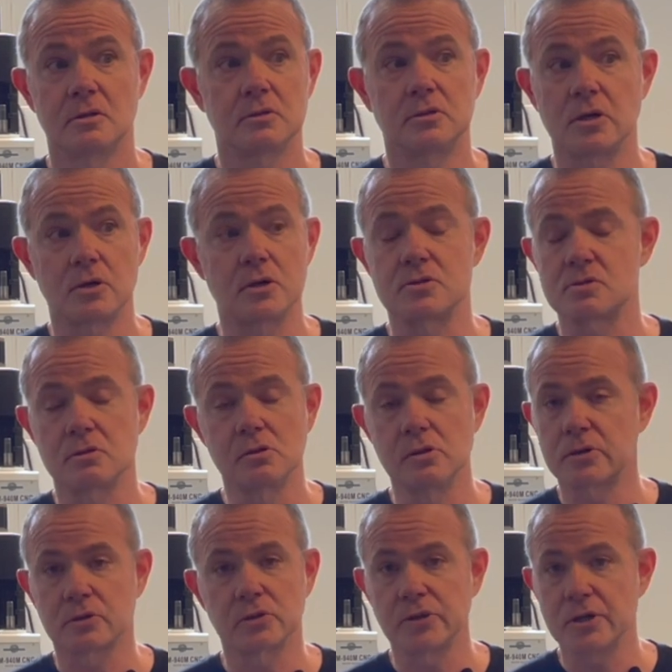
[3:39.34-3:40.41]
there is
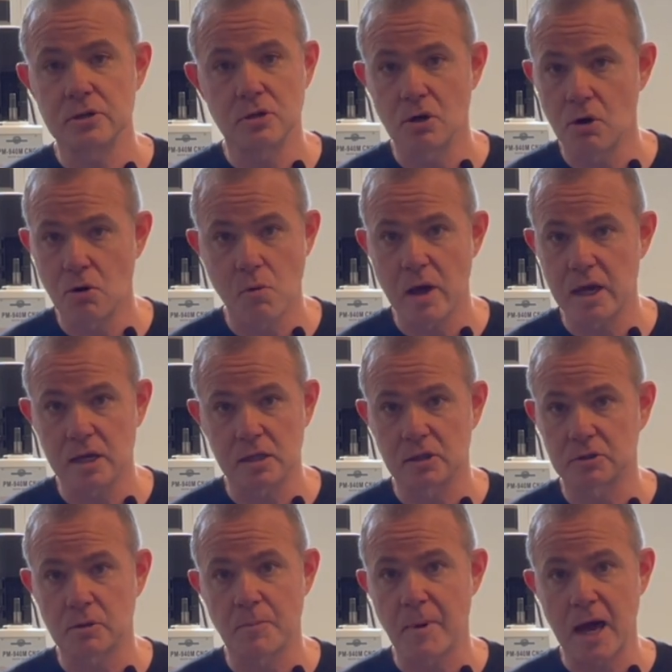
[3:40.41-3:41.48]
literally no way
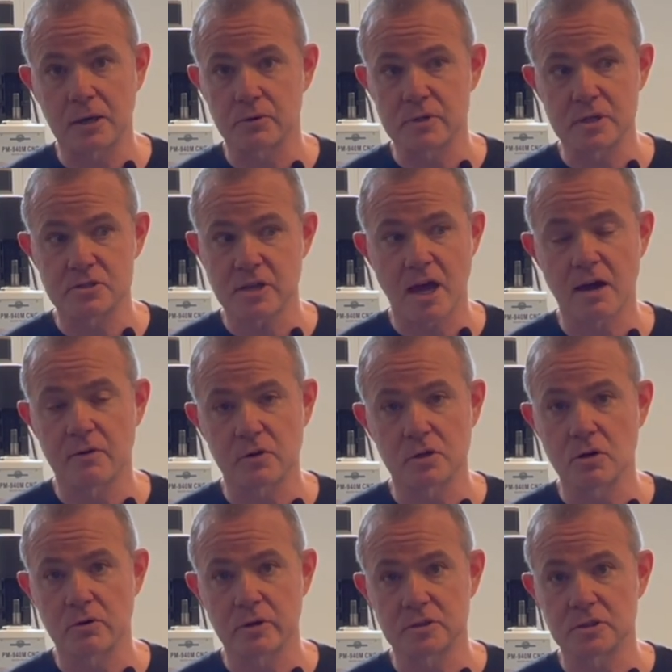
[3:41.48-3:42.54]
that the battery is ever
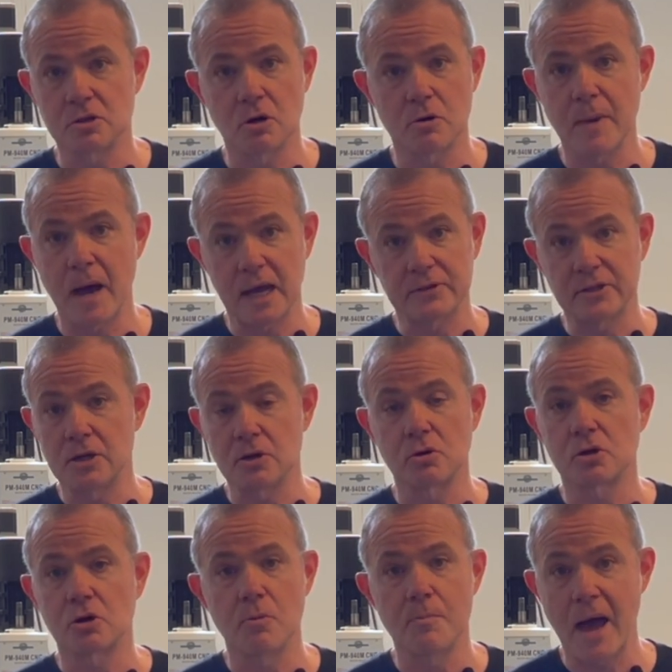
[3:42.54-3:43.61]
going to go bad. They
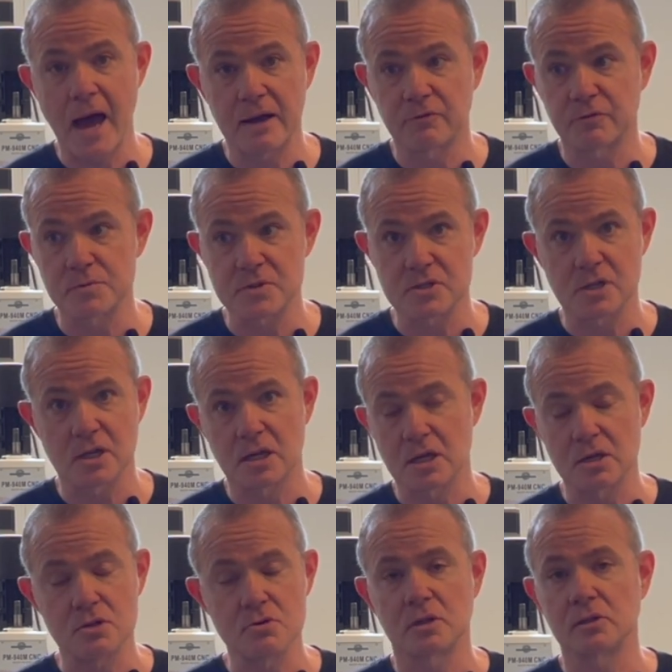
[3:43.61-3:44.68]
don't go bad from
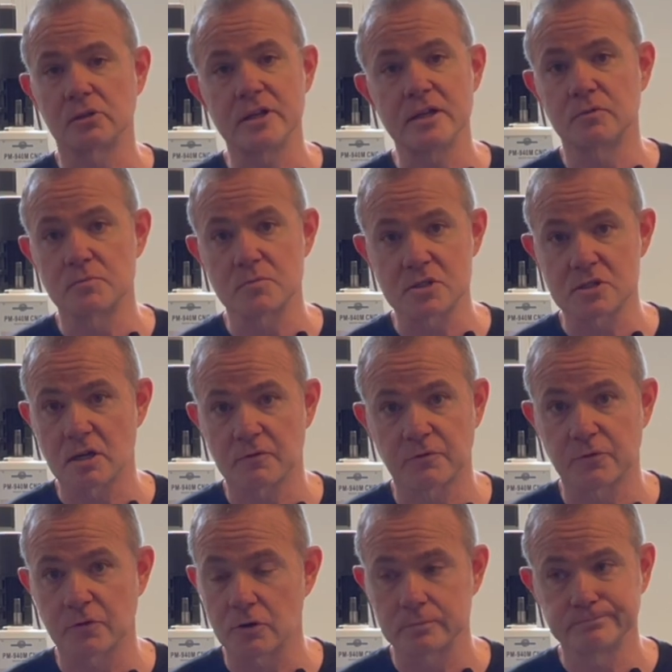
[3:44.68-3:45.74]
sitting. You can leave them sit
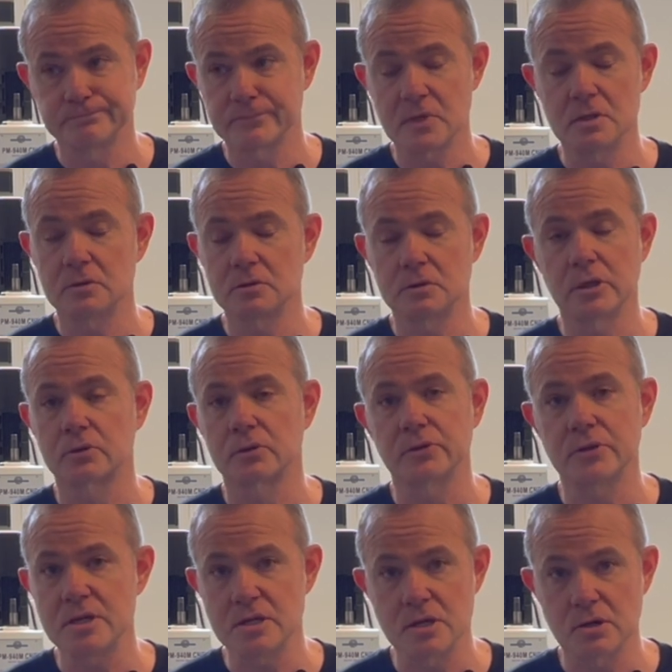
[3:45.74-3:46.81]
for
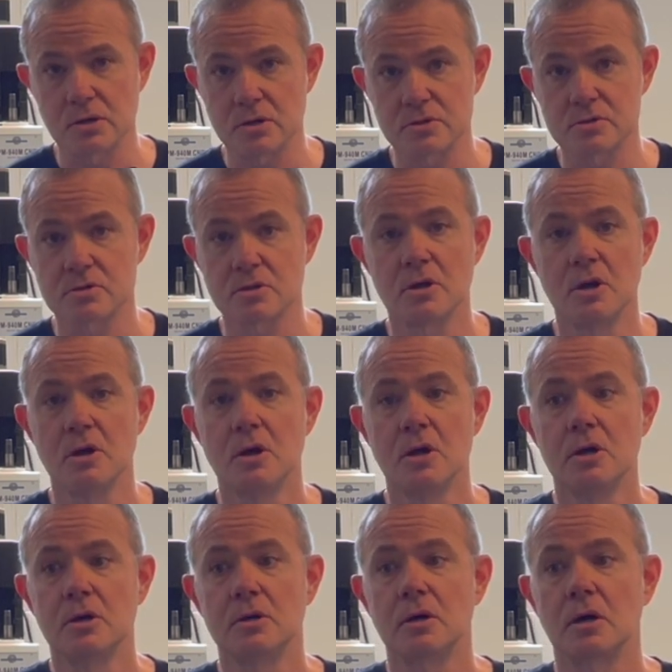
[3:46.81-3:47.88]
literally years.
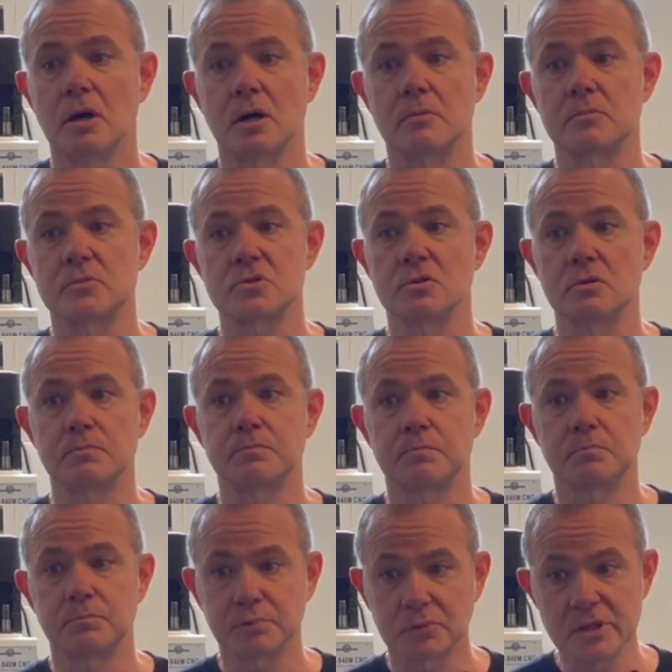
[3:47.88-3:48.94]
Um, so
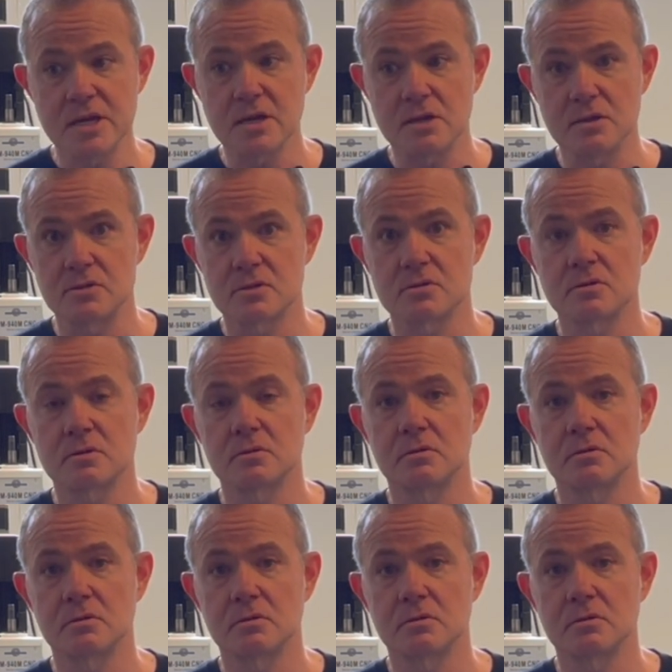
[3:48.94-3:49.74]
please